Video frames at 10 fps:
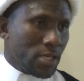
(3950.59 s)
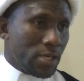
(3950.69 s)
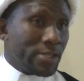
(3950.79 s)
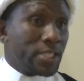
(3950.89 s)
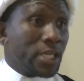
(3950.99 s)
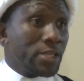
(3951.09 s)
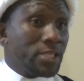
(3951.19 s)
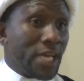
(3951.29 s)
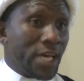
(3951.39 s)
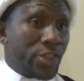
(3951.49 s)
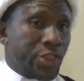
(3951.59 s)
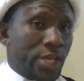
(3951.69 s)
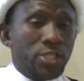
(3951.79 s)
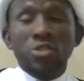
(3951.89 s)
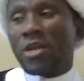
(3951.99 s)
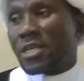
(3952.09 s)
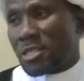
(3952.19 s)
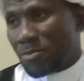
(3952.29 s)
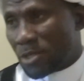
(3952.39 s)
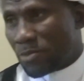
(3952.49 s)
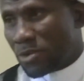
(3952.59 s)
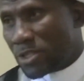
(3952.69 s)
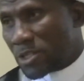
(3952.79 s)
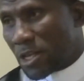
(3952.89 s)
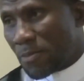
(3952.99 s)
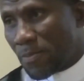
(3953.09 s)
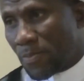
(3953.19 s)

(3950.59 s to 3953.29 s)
until death is not acceptable in Islam